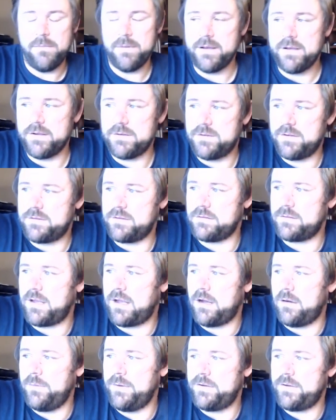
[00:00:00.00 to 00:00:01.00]
because this is
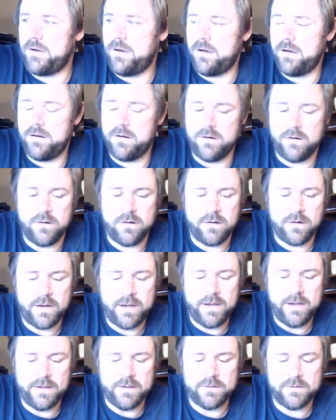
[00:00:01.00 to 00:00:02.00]
how we taught our
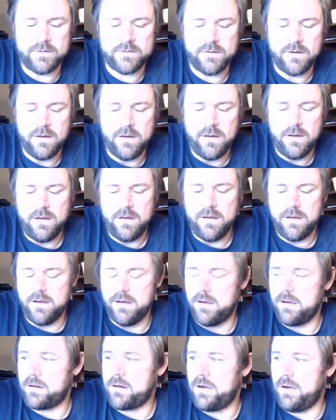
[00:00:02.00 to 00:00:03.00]
kids
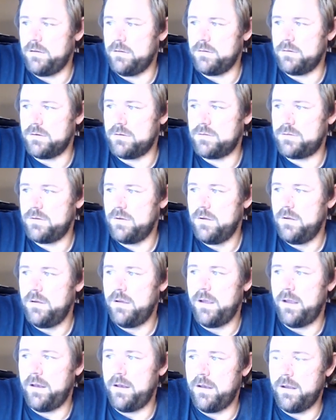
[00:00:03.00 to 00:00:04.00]
uh, colors
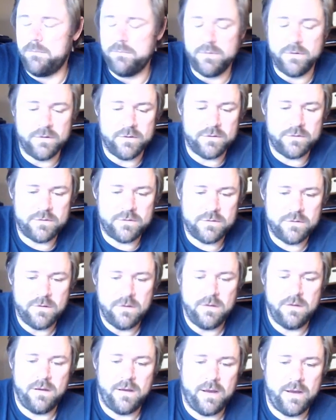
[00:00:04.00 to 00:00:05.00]
and numbers
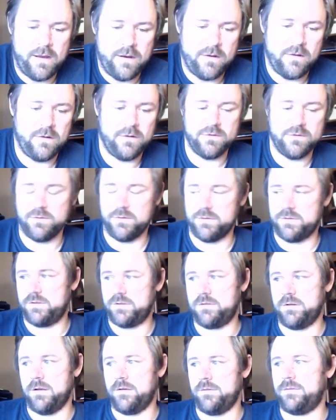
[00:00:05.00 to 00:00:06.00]
and all sorts of
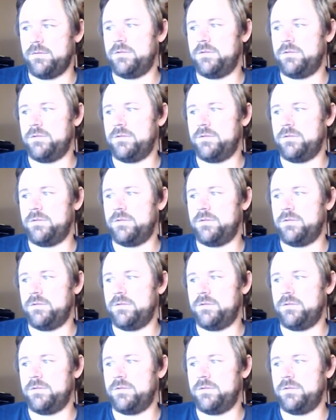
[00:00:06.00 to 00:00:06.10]
stuff.